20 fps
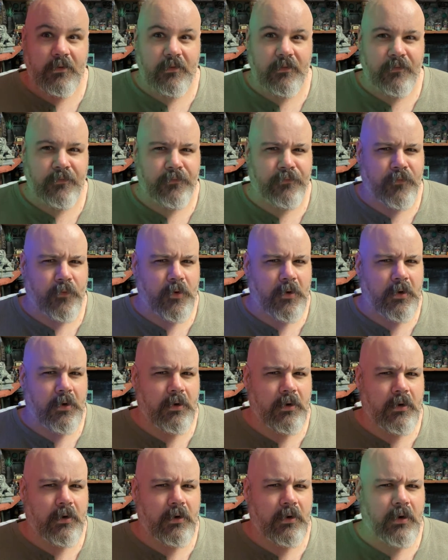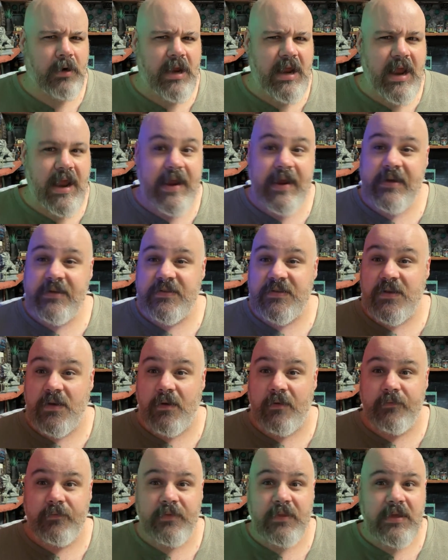for 8
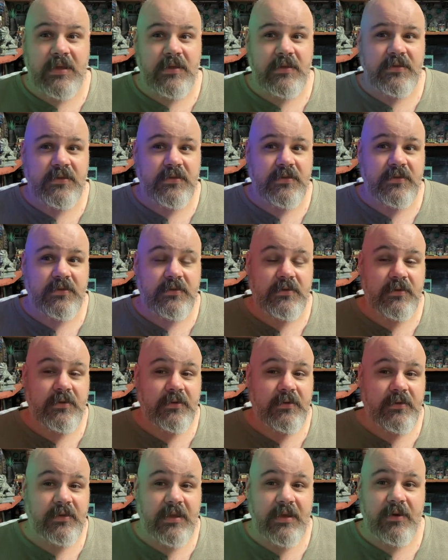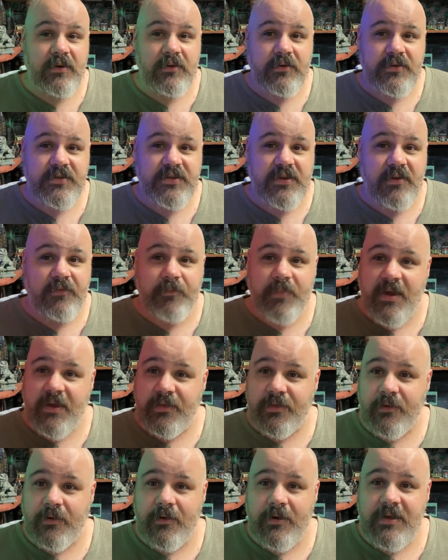of these years of my
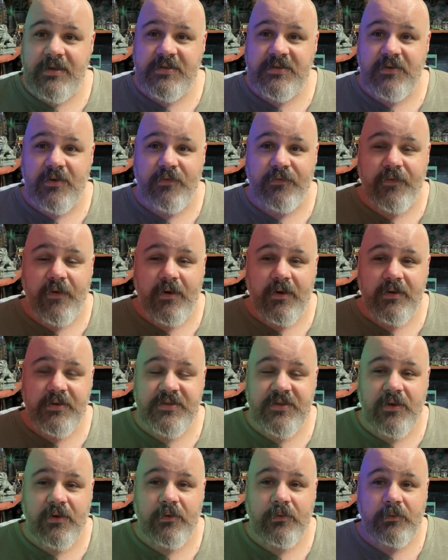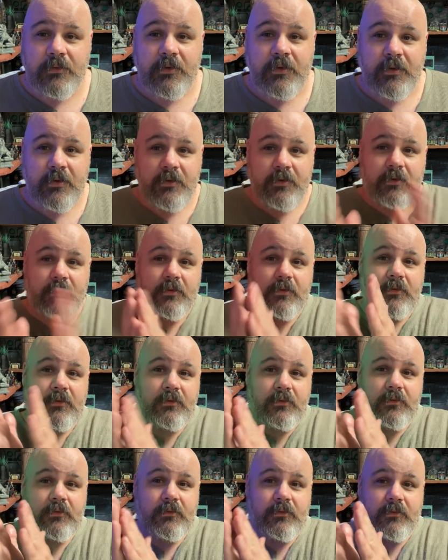30s so far. So
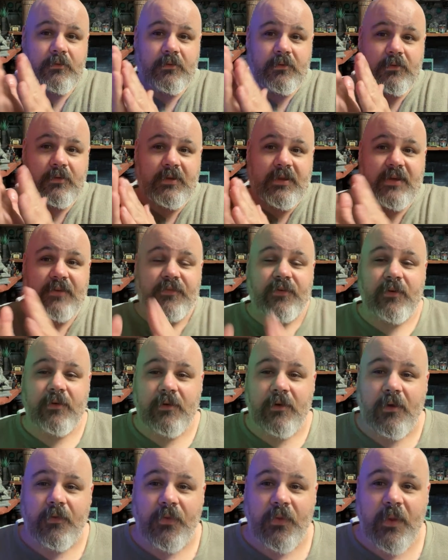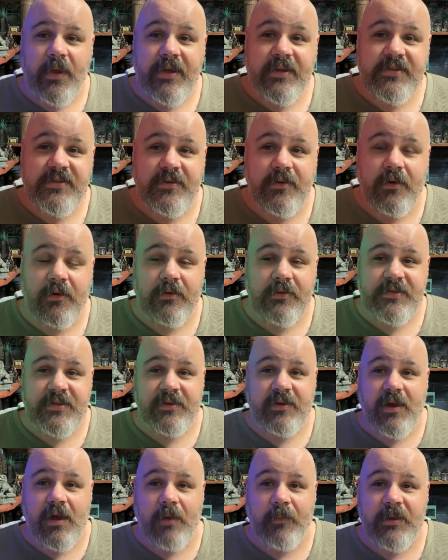give her all the likes and hearts
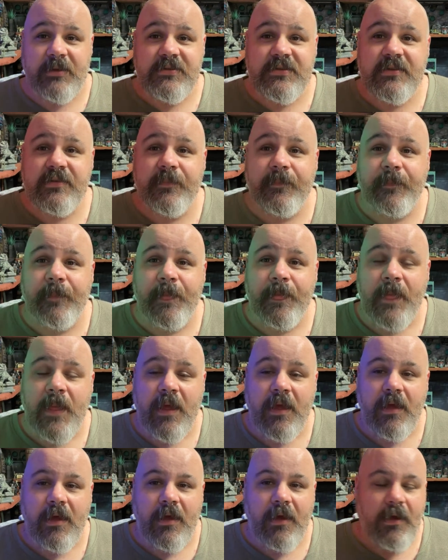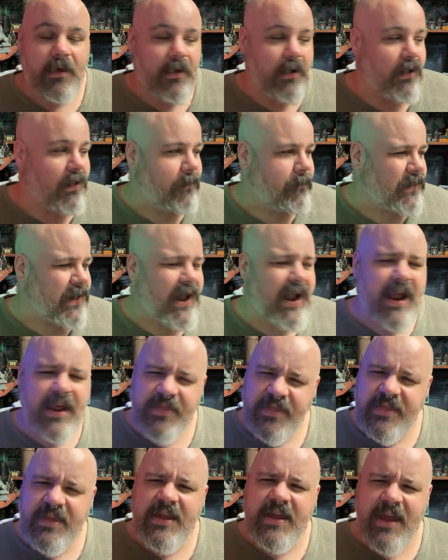and comments. But I
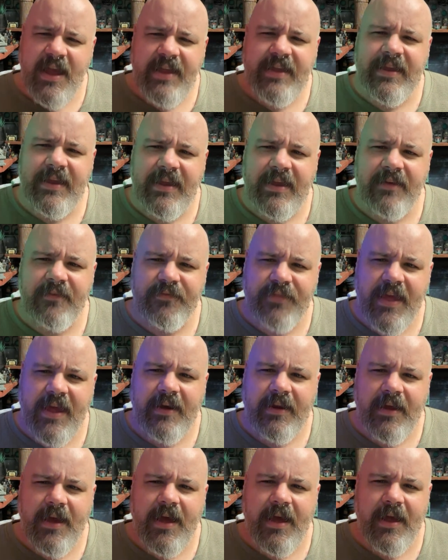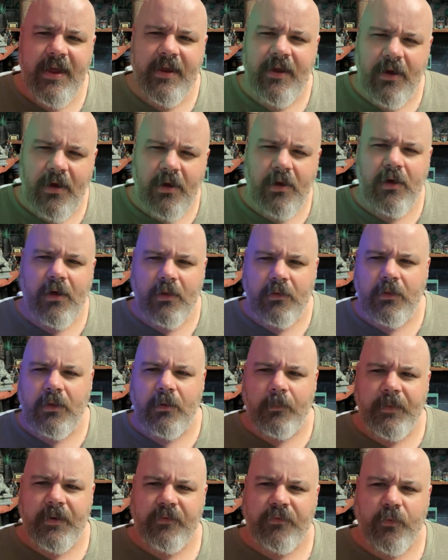think I can give that guy a
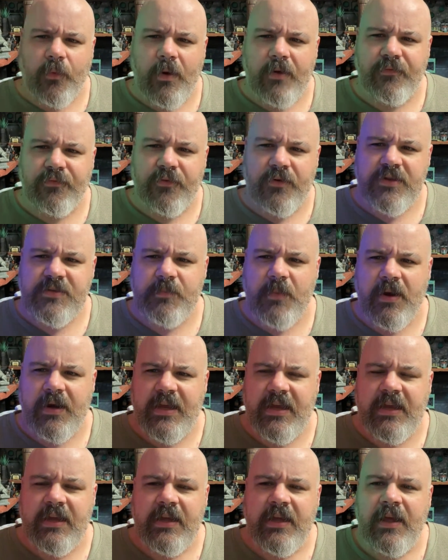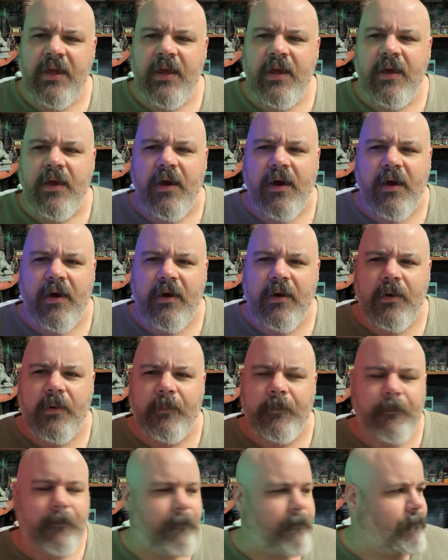little bit of a run for his money.
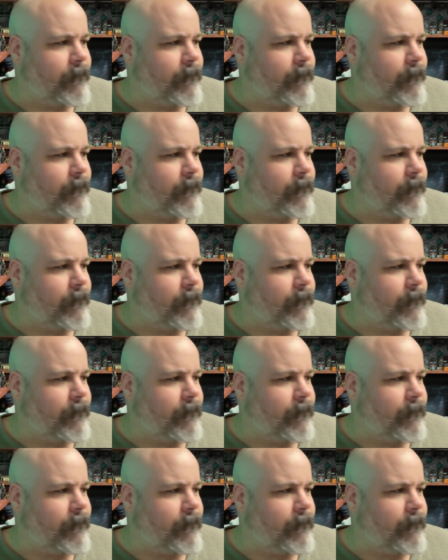That